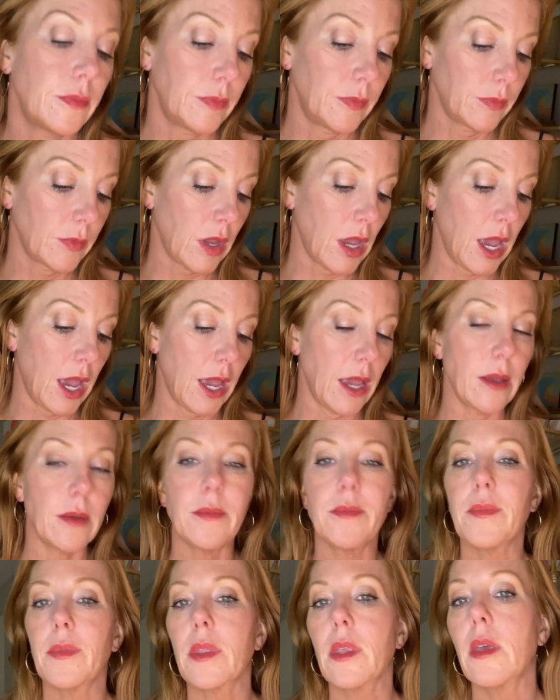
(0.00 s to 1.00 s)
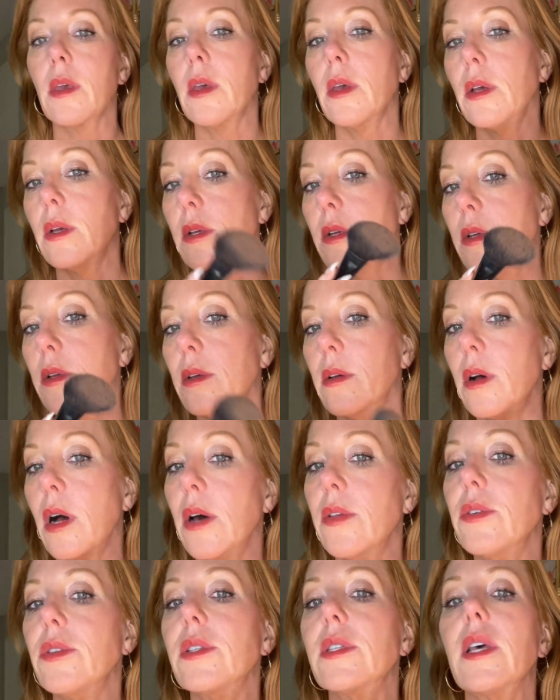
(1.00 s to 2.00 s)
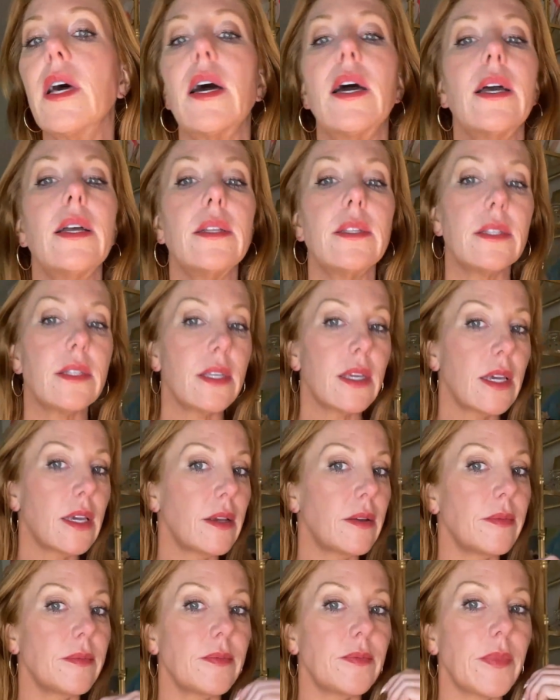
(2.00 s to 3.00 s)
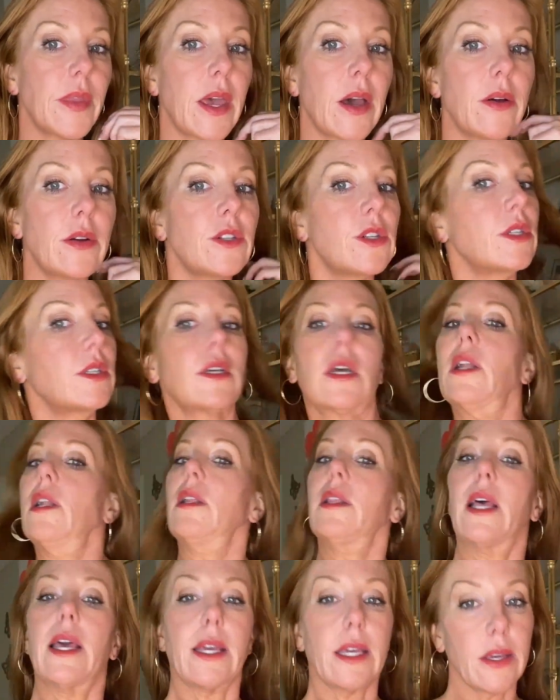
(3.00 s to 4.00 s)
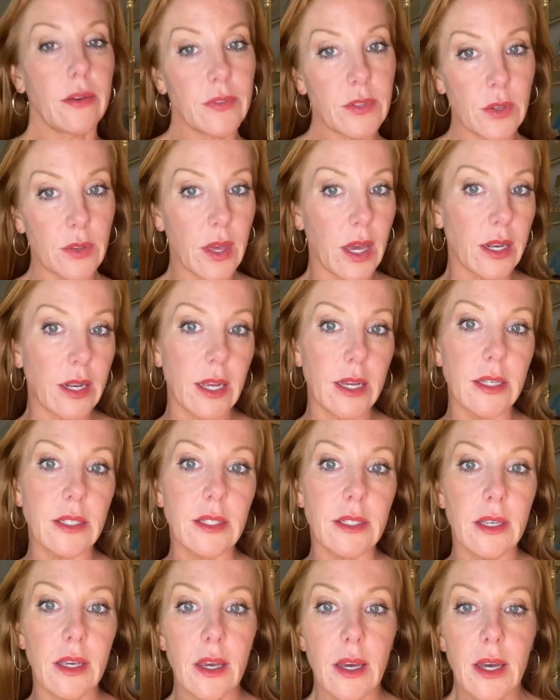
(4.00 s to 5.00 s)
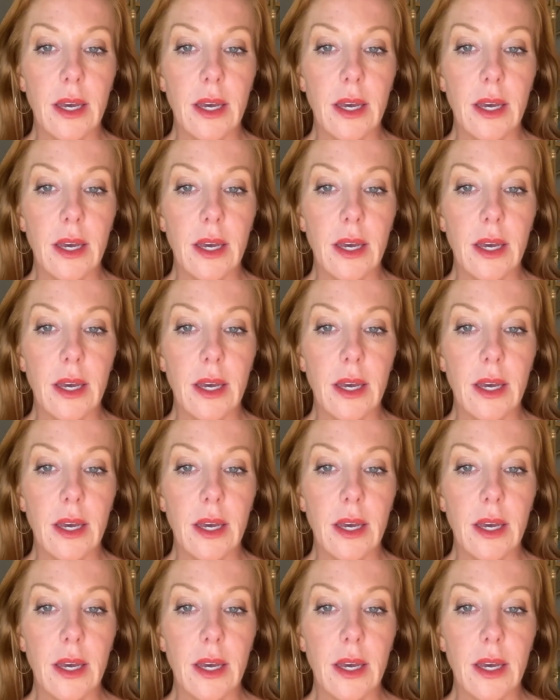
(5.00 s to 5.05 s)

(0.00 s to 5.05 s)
Okay. Other side, see how it just kind of like gives you that nice,